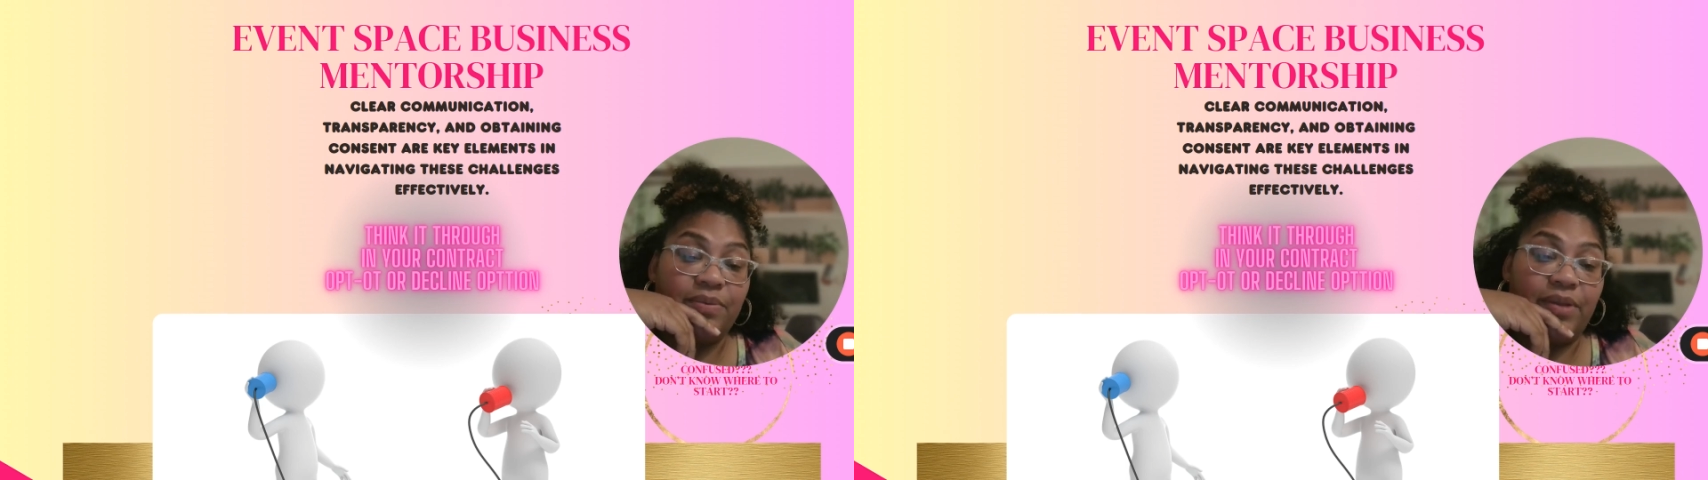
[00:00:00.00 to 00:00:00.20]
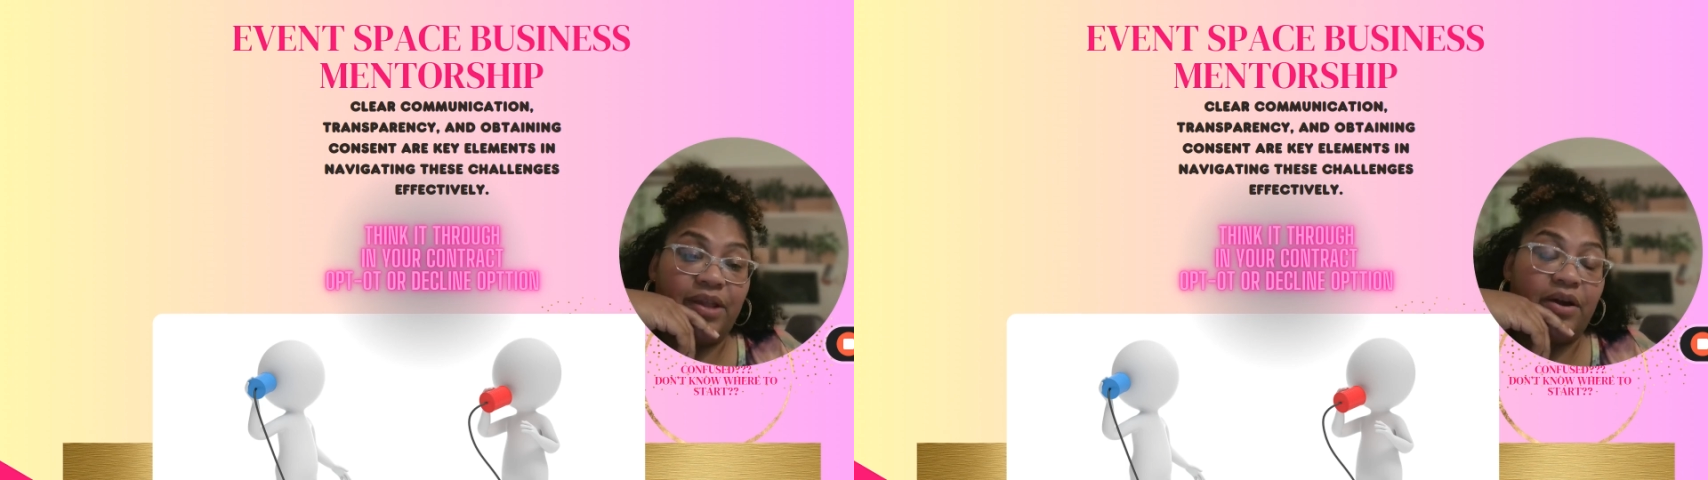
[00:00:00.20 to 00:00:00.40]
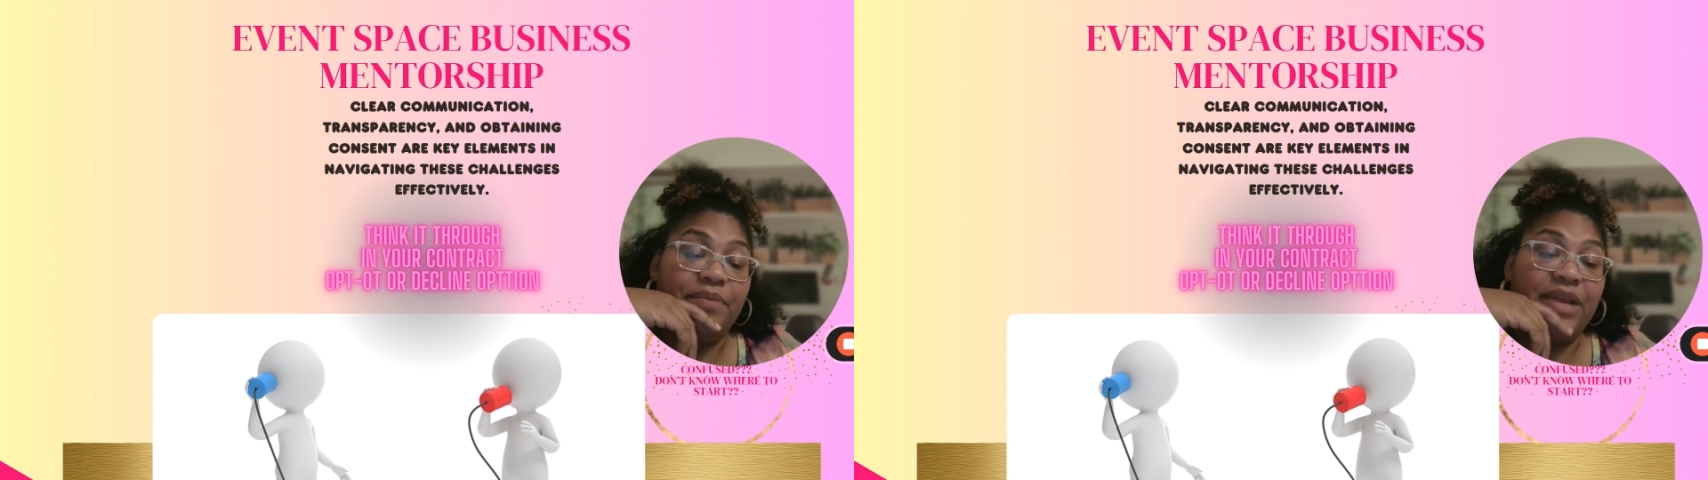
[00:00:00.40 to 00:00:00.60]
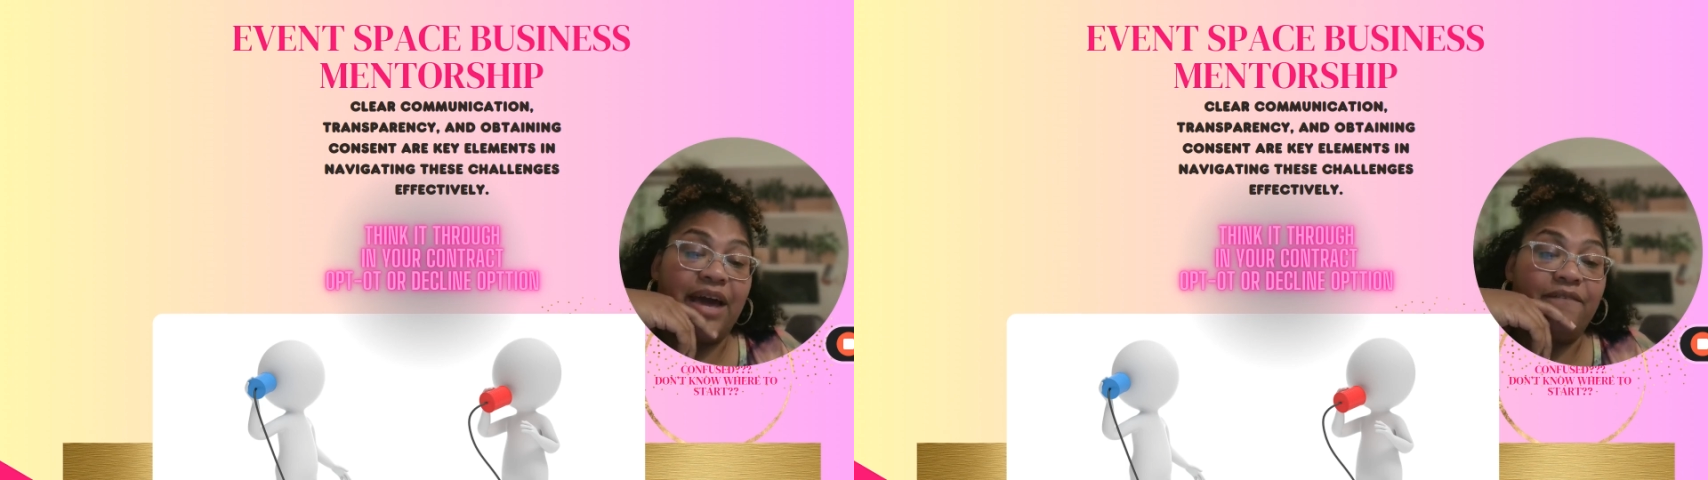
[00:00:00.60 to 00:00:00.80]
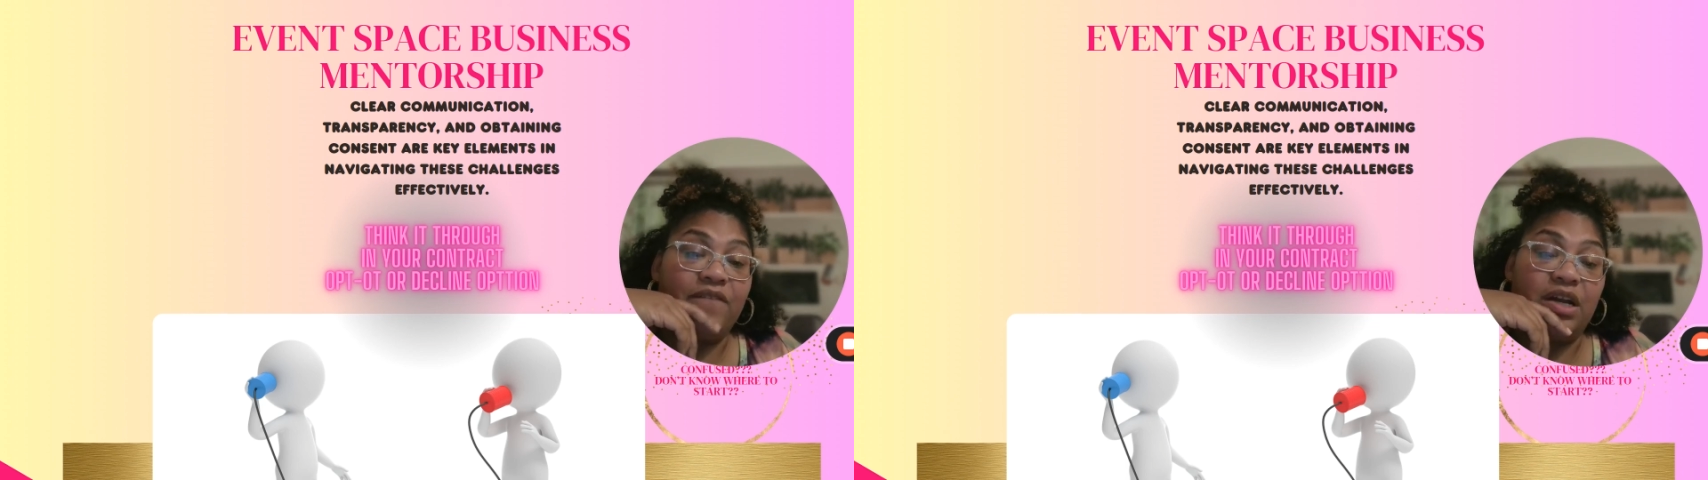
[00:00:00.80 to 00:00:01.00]
when they're coming to
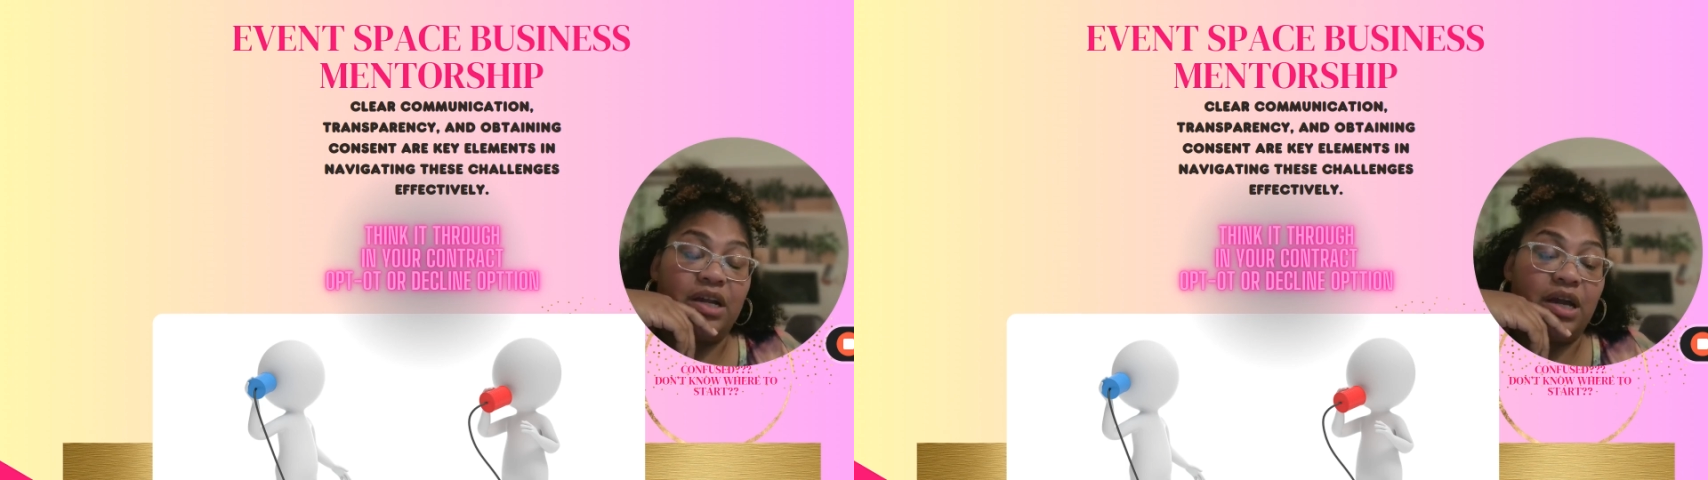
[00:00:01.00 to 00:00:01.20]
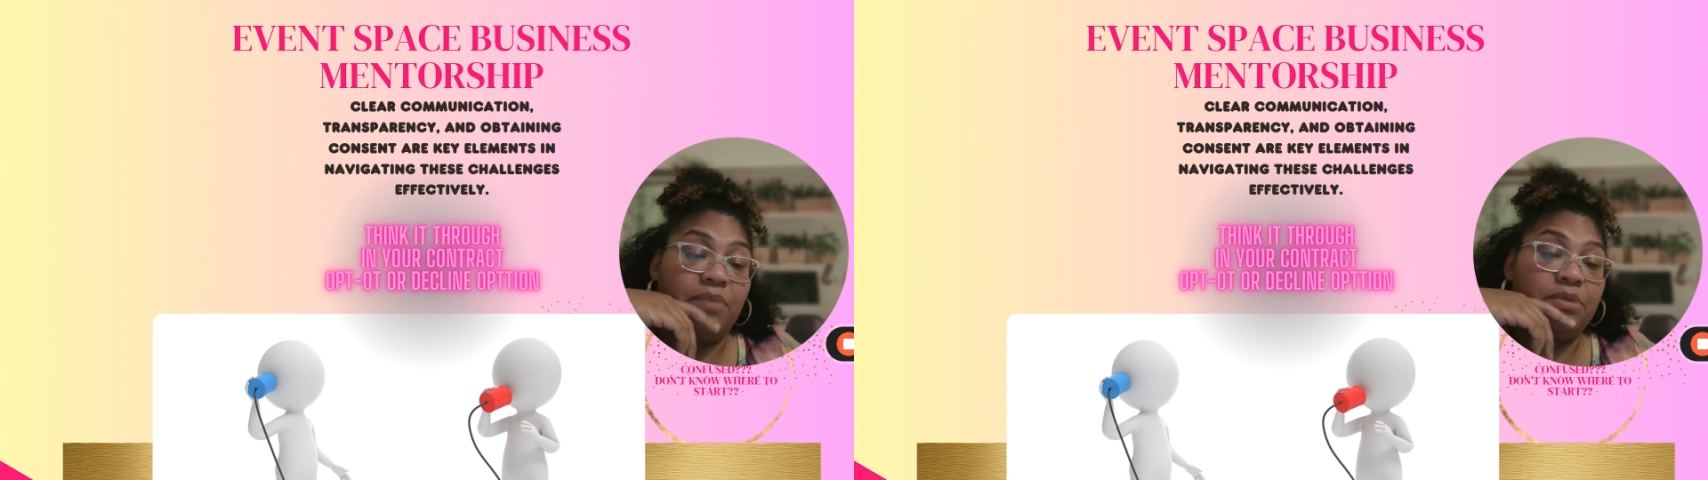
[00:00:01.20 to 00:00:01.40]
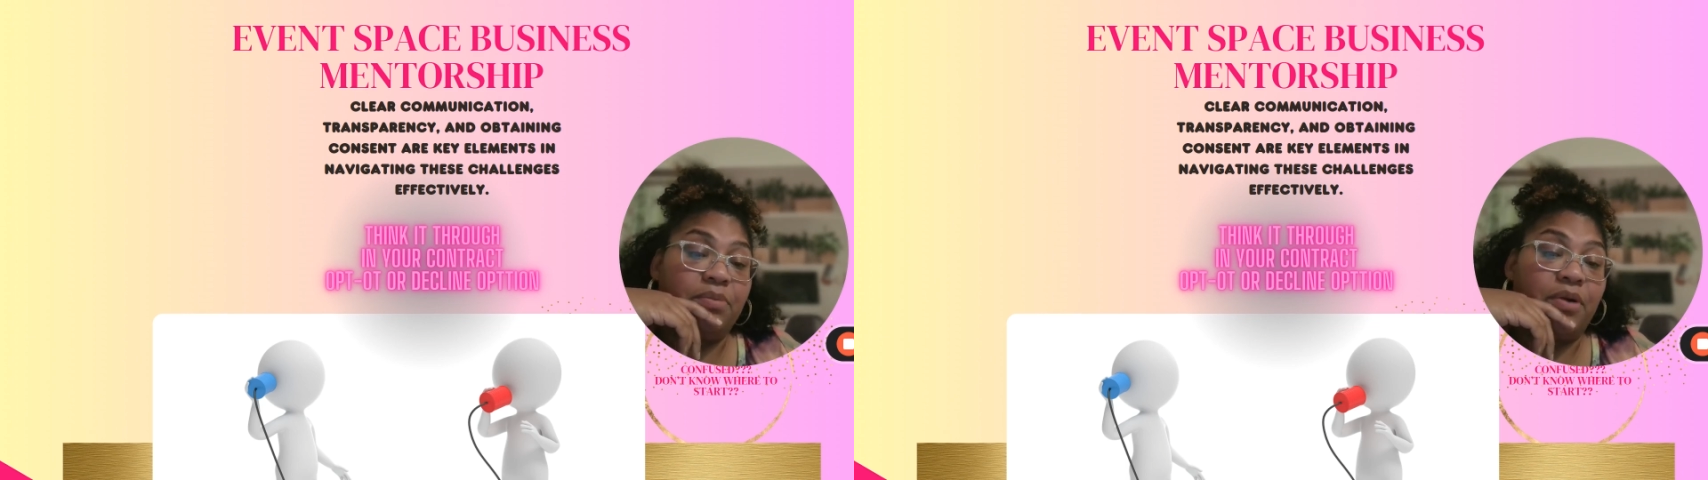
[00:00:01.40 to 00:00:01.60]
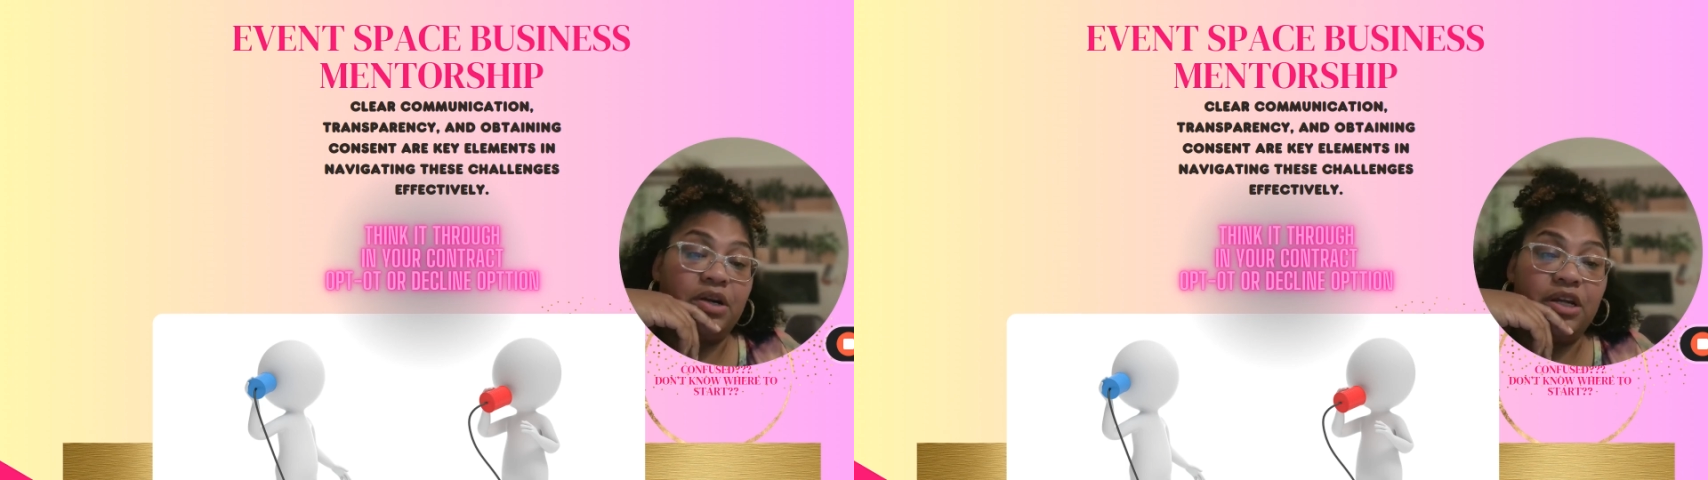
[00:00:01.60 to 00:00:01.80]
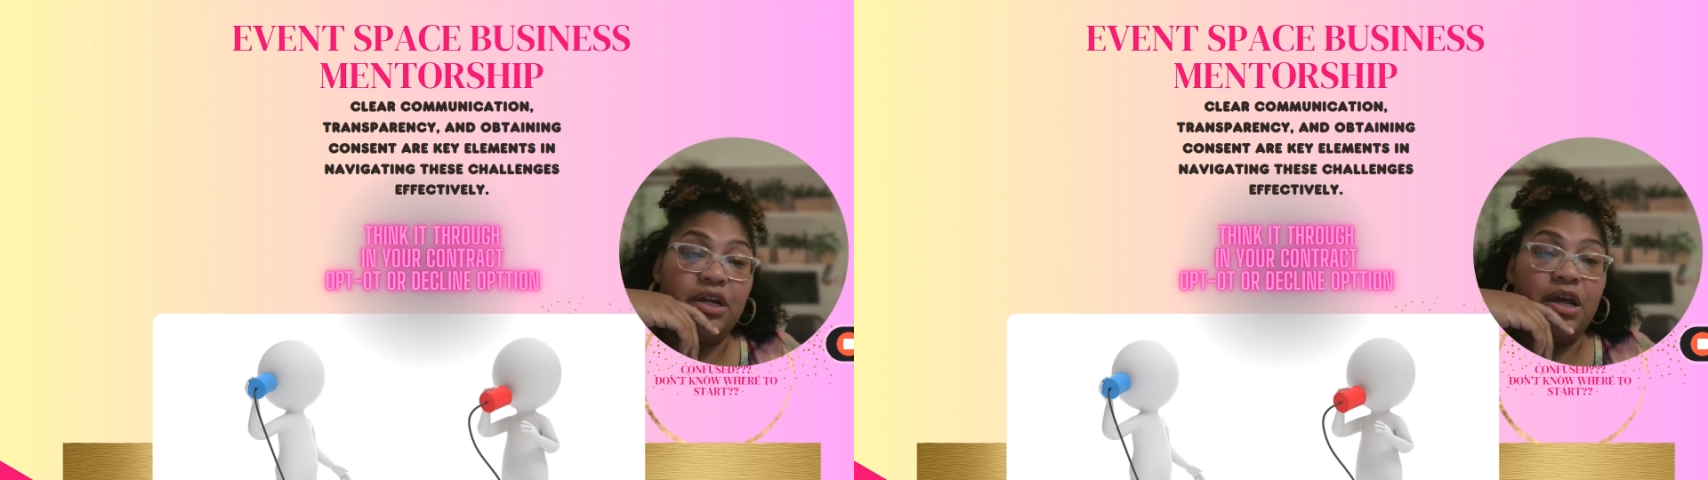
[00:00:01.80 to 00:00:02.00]
have fun, they're coming to
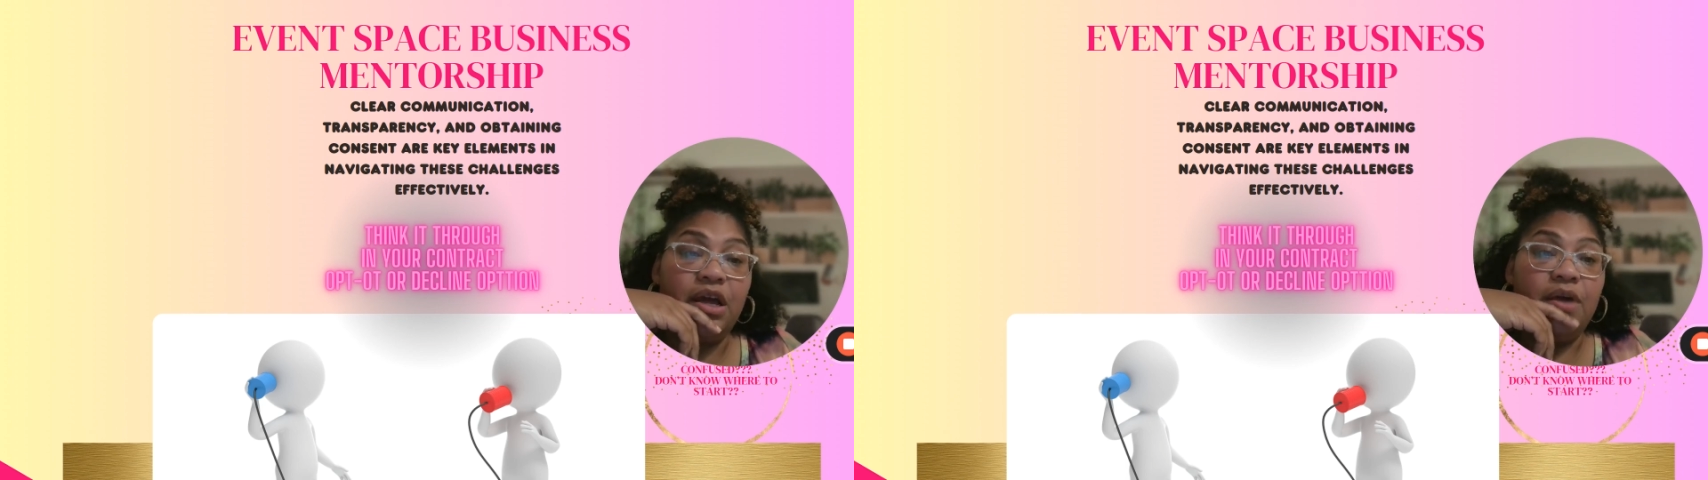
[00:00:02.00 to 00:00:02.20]
party,